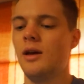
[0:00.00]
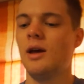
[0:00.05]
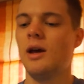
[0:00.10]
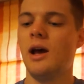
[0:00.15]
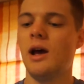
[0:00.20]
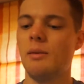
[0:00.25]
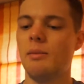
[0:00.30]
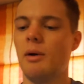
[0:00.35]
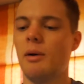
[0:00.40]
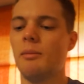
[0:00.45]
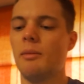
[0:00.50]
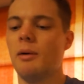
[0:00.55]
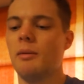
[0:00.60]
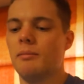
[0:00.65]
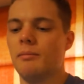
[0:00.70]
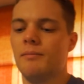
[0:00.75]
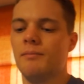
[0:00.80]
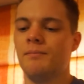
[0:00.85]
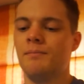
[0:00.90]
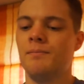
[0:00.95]
and my
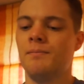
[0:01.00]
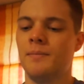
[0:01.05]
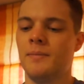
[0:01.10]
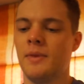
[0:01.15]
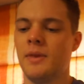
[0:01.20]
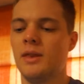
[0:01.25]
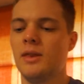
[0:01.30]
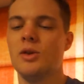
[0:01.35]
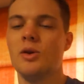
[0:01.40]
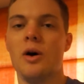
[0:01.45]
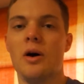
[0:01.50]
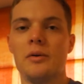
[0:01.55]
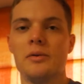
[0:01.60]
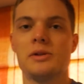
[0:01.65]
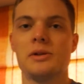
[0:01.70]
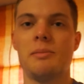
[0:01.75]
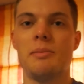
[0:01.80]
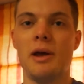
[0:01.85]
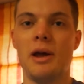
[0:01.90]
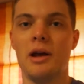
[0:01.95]
mum thought I was
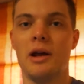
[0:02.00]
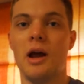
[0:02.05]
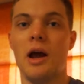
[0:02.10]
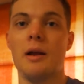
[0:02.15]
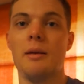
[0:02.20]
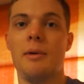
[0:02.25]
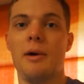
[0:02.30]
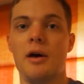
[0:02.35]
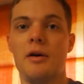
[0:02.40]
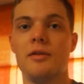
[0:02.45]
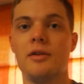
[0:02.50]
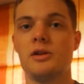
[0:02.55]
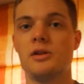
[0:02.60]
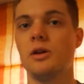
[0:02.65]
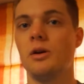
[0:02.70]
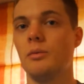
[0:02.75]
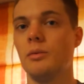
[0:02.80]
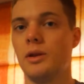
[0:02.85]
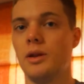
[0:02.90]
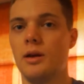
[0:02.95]
a bit going a bit over the
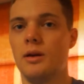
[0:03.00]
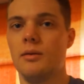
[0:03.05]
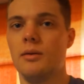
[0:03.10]
top with it.